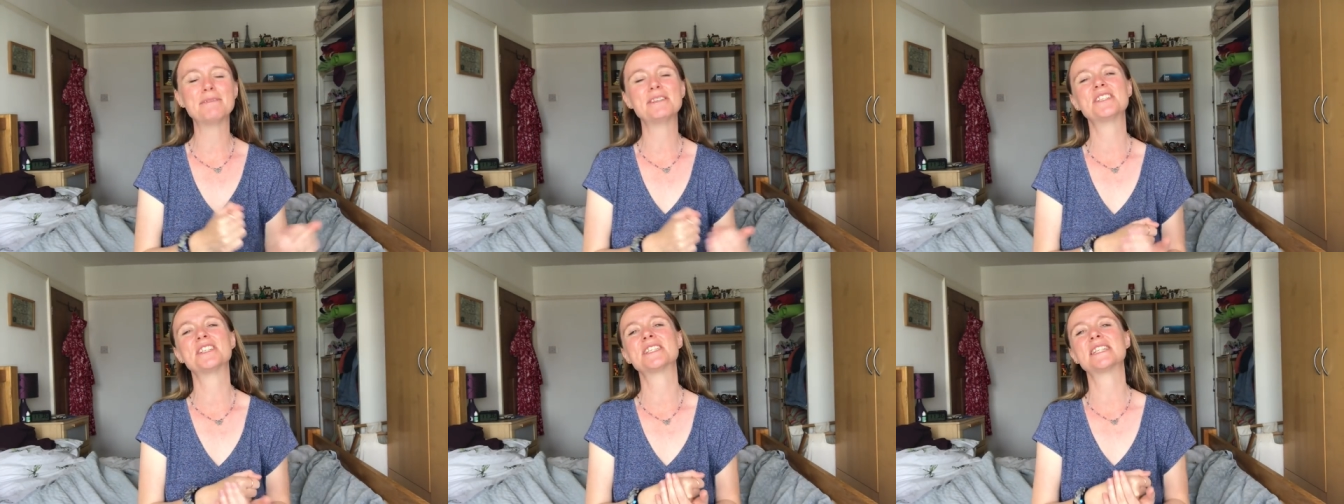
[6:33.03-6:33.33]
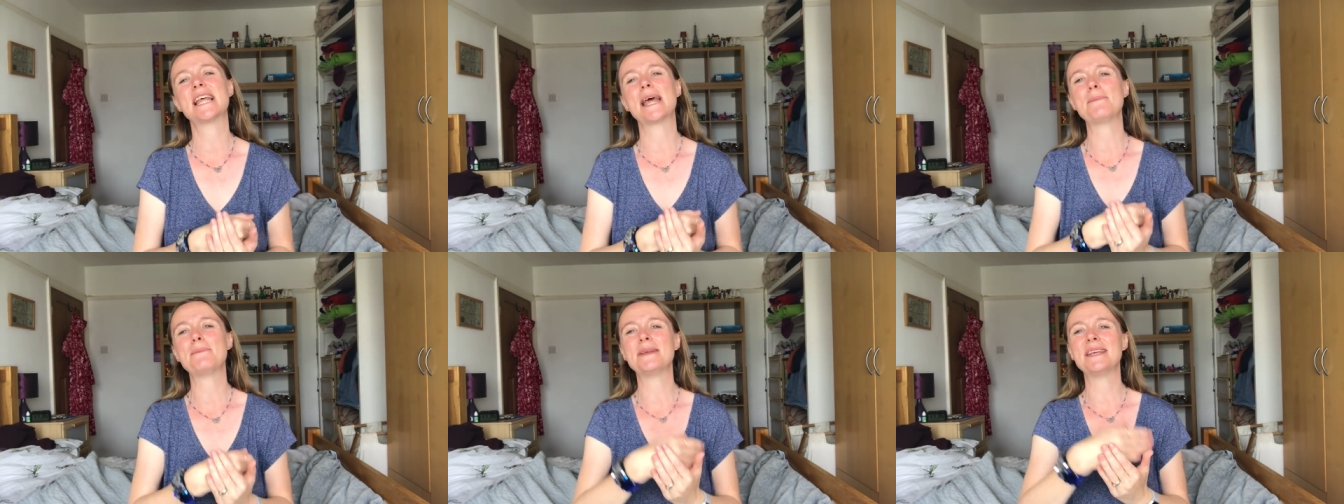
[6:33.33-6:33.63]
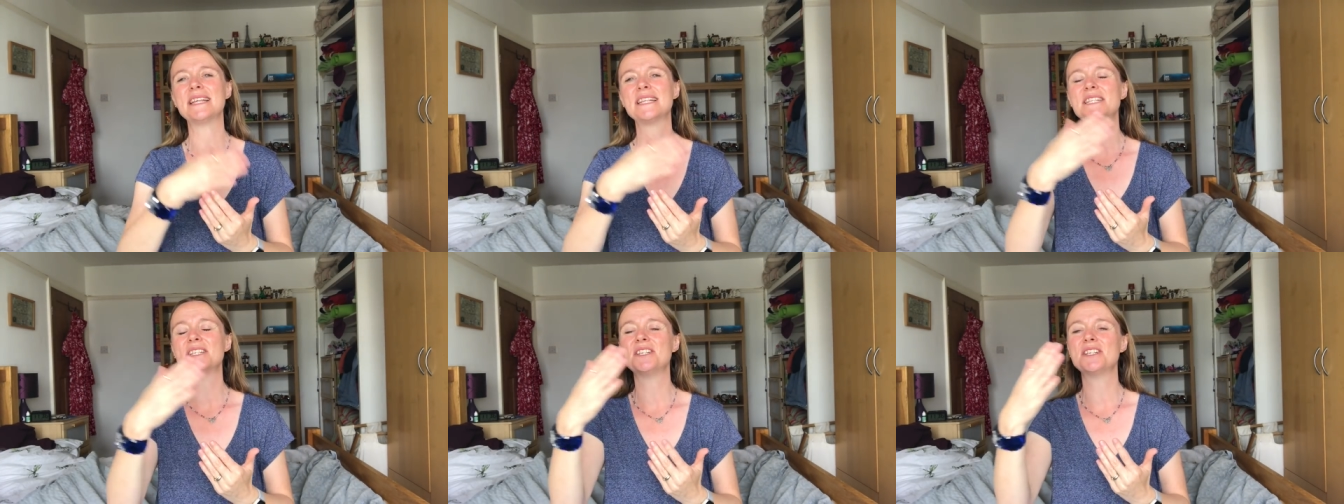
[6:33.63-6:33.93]
which has led
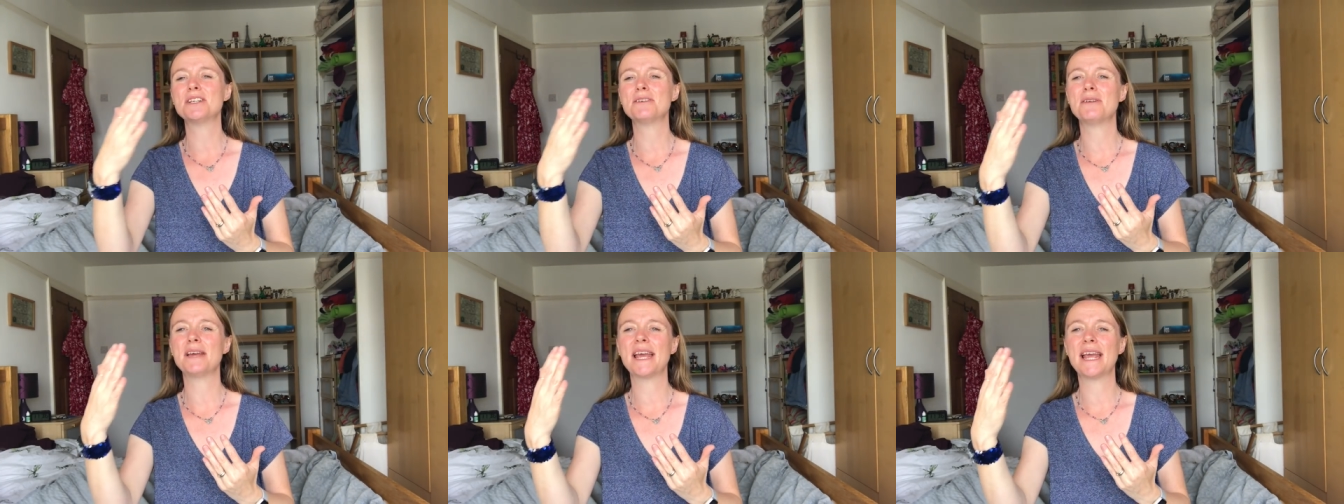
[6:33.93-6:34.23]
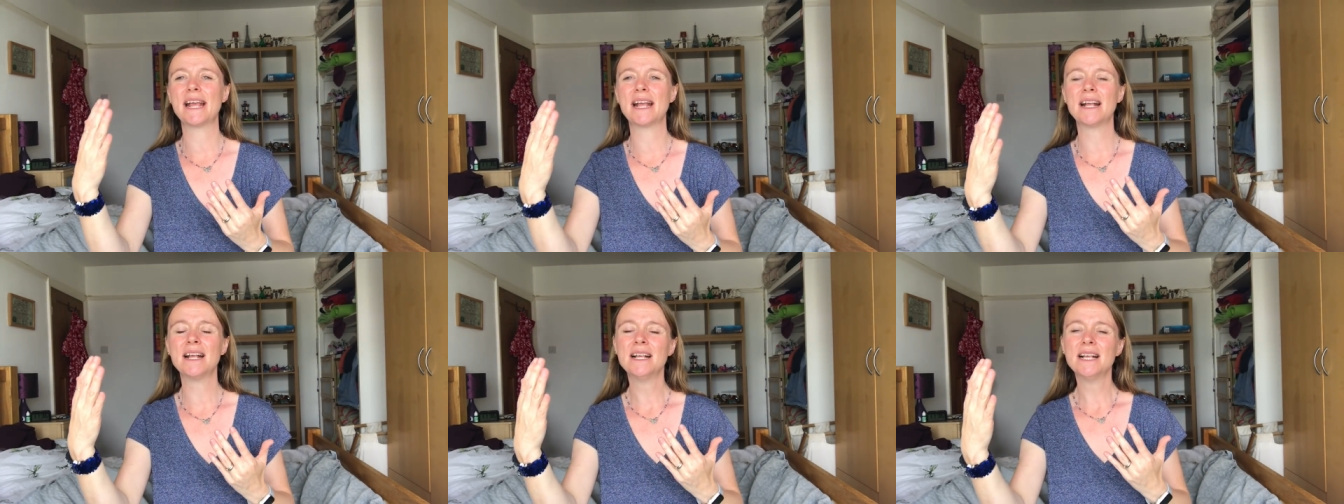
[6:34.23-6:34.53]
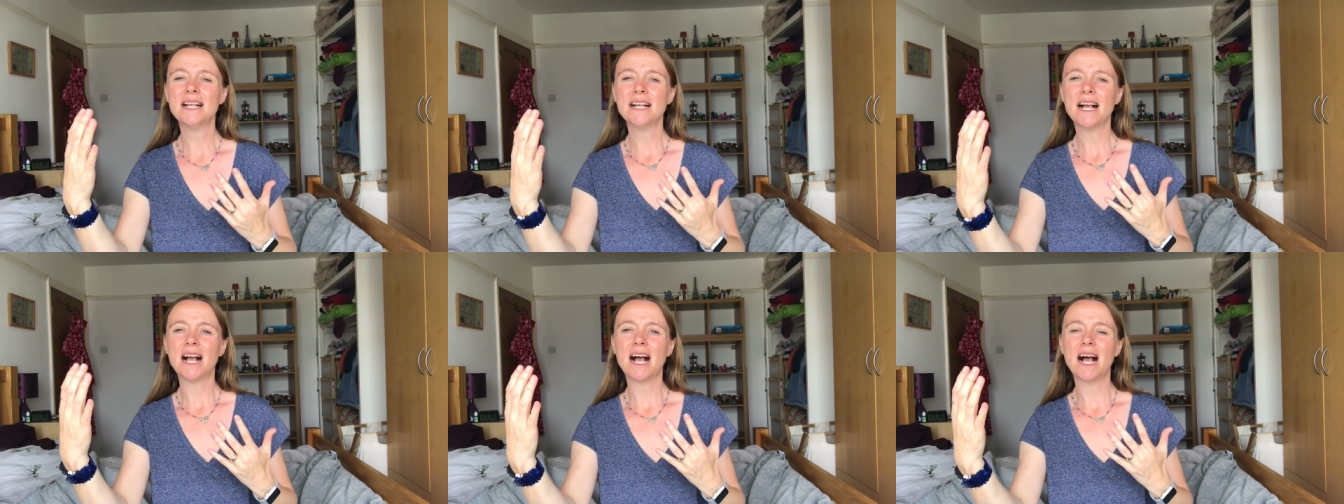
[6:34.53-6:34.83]
me into doing
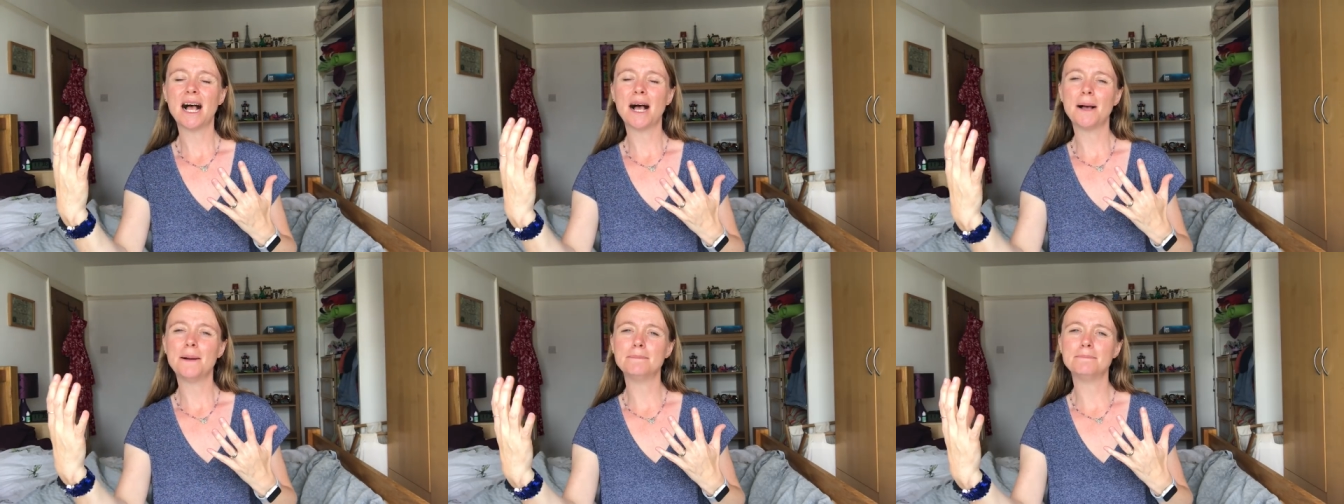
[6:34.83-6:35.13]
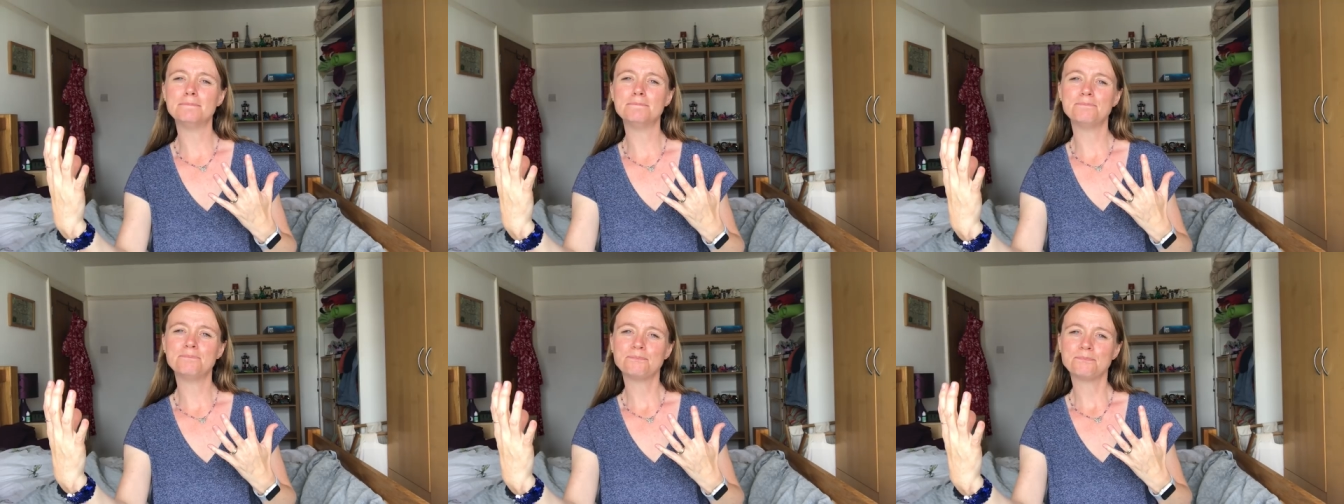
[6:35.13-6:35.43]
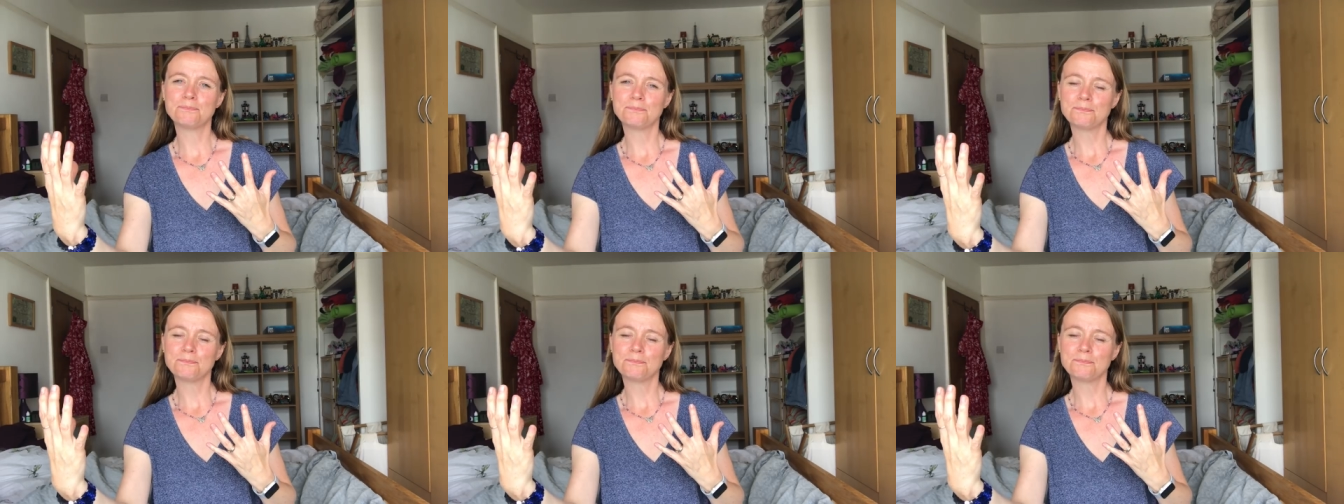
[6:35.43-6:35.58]
um,